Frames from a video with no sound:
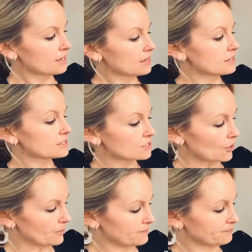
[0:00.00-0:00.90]

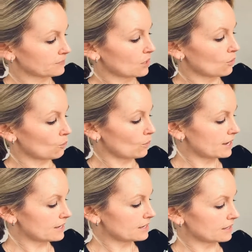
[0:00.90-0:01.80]
So
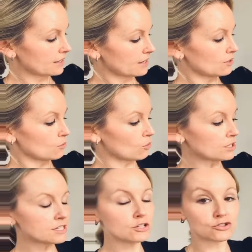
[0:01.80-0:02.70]
we want
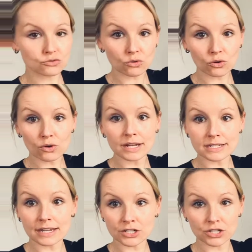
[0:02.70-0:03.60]
to draw
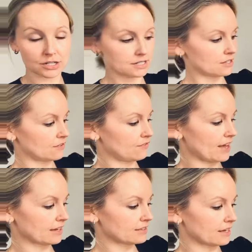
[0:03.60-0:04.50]
attention to the
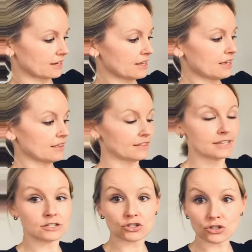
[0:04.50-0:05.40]
fact that
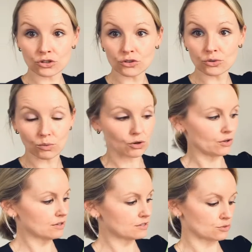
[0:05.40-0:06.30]
these two
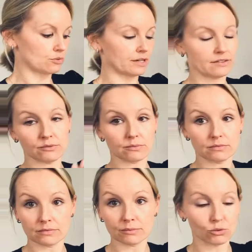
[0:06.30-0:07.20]
words, or even
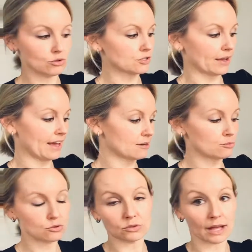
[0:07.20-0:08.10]
more, so
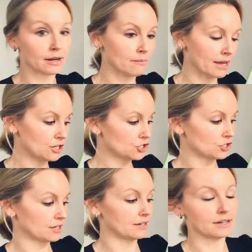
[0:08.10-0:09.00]
animal,
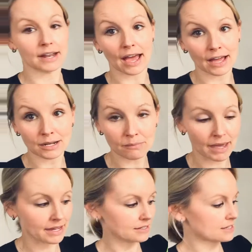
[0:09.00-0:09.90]
animation,
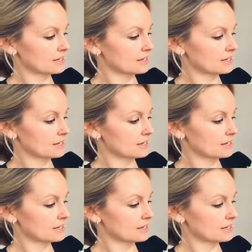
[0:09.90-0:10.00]
animate,